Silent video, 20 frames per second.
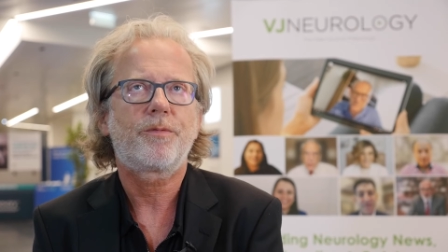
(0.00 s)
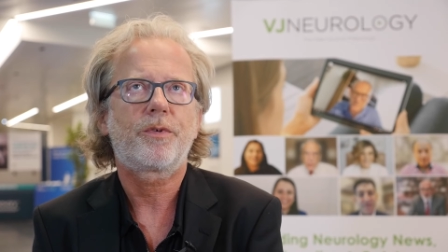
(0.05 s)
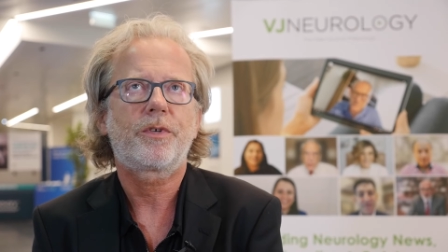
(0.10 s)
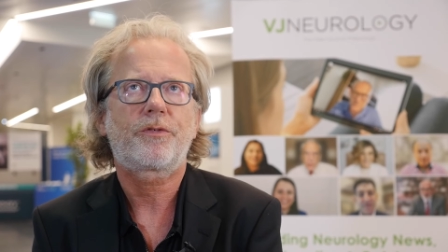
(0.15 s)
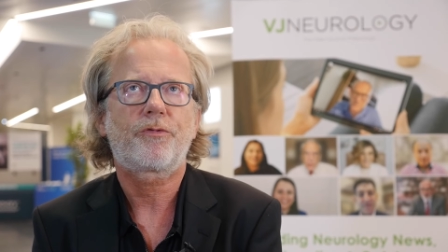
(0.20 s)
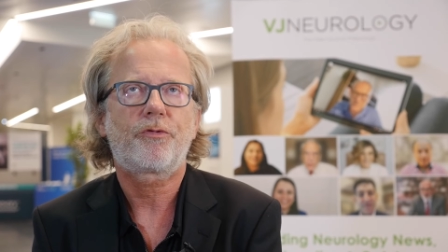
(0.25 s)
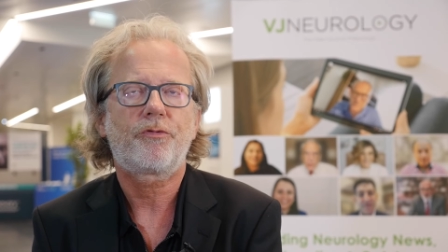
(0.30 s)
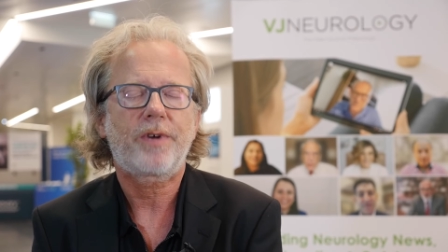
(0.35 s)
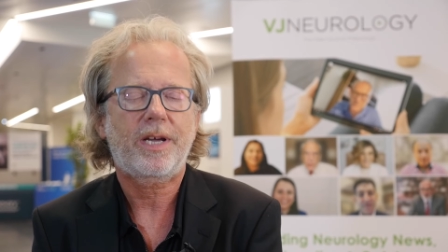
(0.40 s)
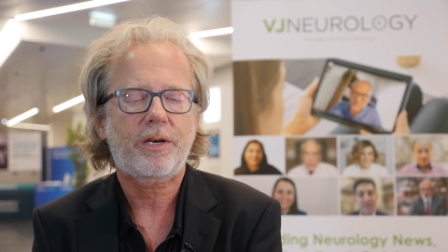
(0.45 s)

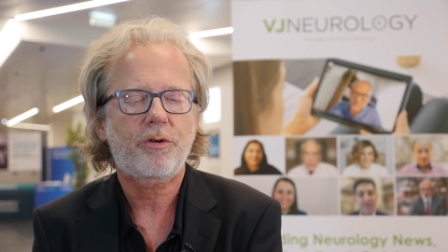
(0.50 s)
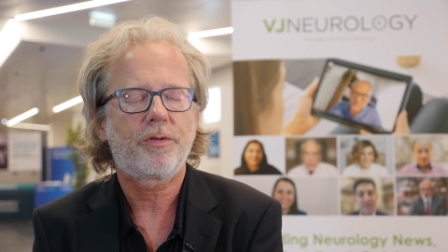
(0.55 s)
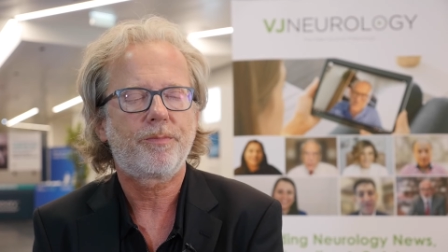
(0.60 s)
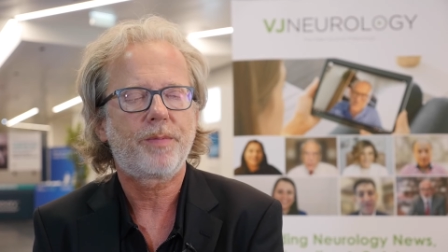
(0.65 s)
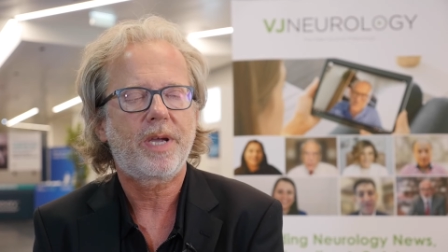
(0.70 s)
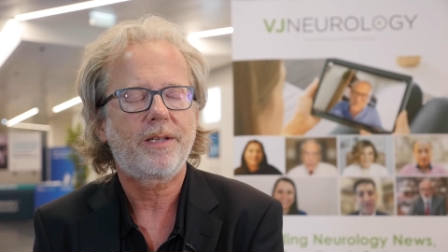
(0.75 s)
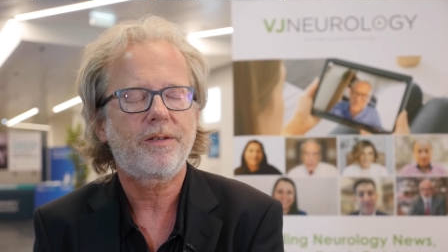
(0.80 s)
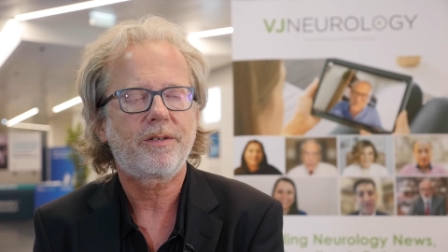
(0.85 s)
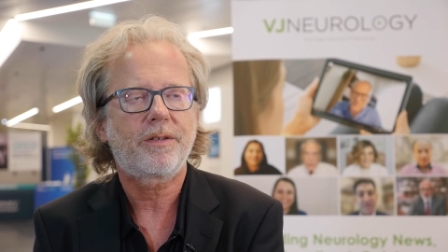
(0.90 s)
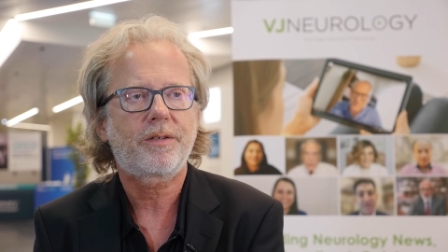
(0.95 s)
would
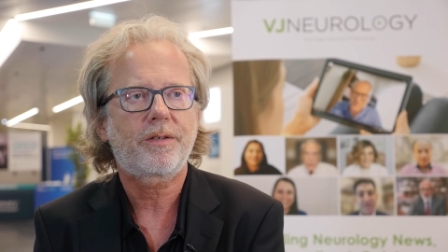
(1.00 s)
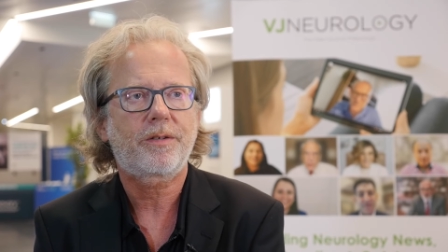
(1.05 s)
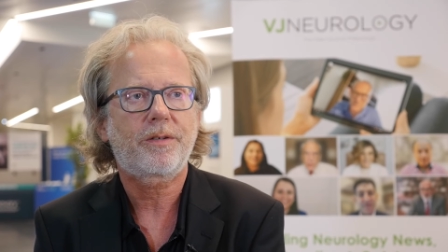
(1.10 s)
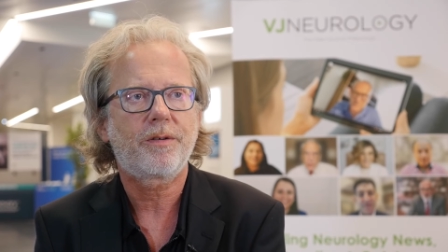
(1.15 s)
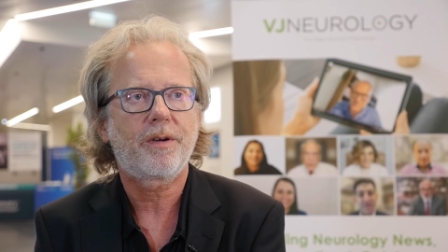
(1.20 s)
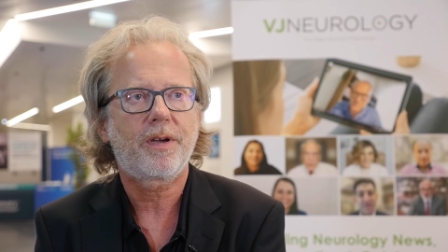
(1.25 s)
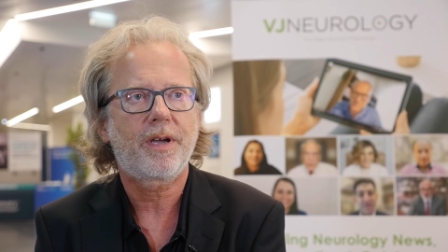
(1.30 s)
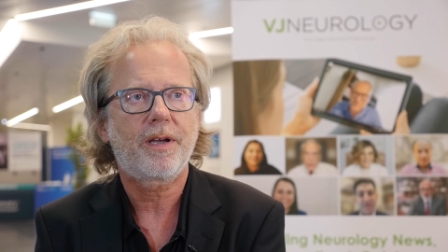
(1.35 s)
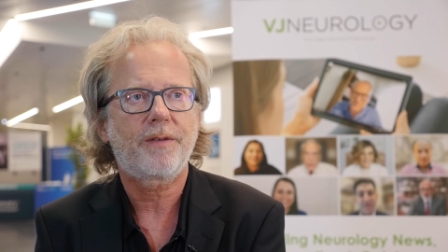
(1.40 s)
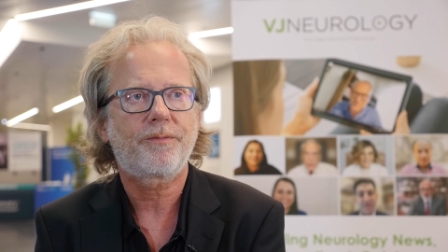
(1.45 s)
recommend
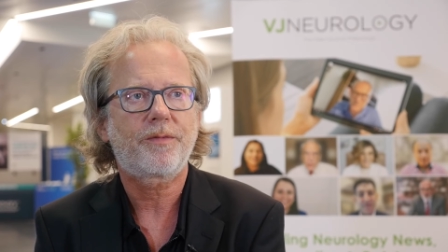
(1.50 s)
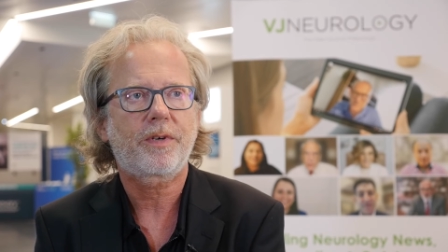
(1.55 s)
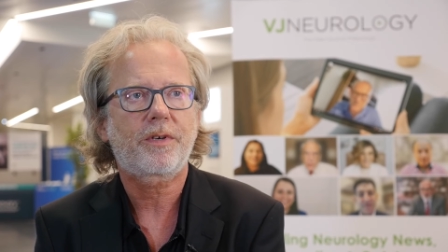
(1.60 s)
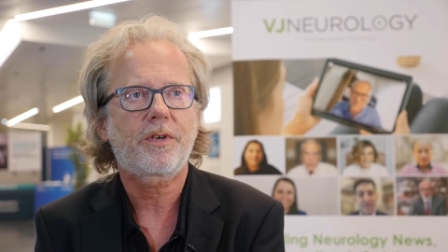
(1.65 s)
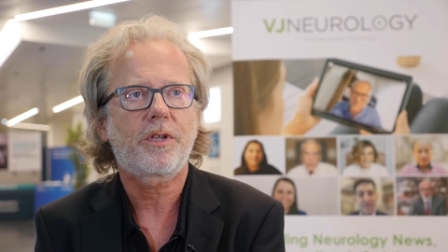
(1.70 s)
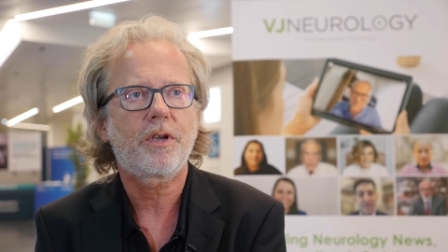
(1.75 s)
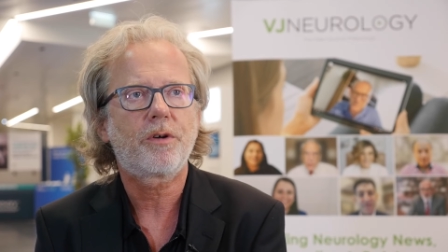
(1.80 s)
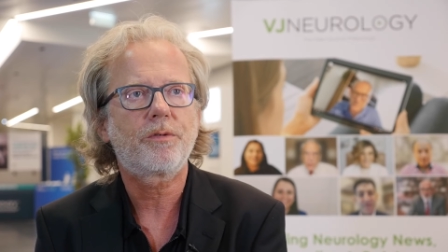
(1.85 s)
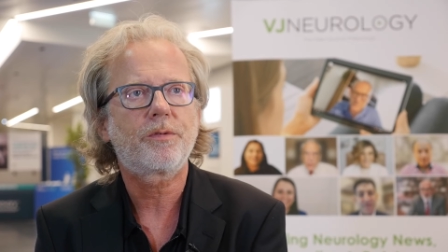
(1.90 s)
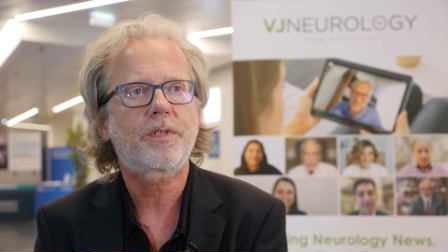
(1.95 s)
to have a
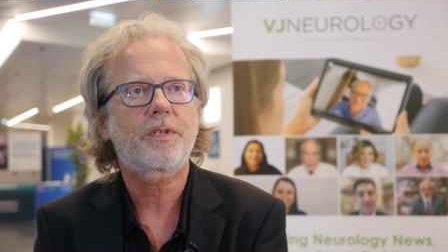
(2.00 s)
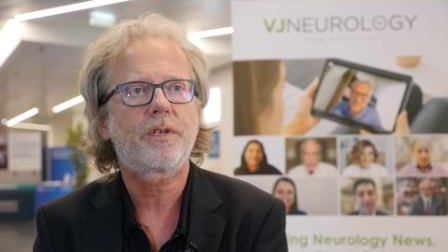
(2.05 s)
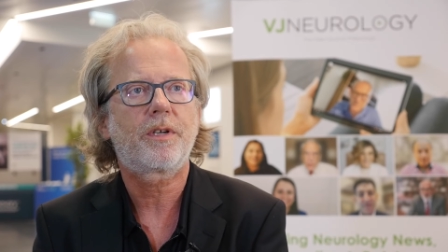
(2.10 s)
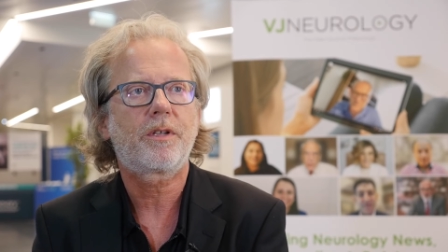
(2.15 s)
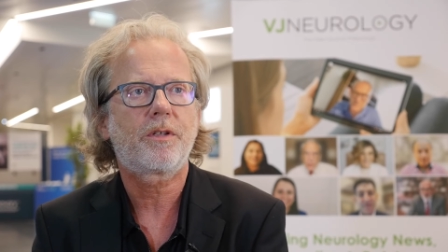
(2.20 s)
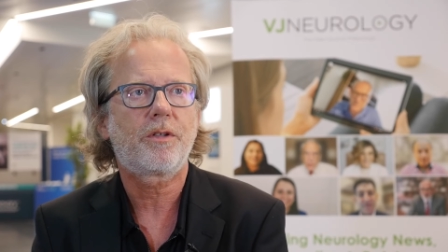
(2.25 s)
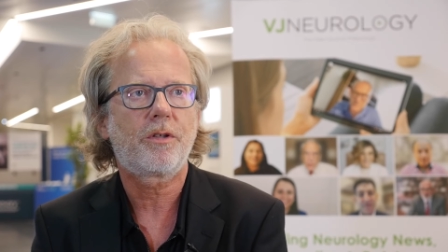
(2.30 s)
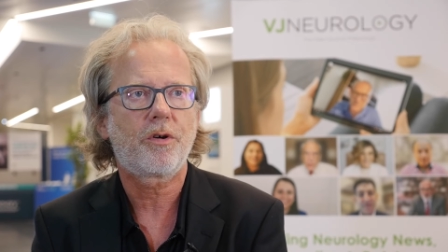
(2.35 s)
closer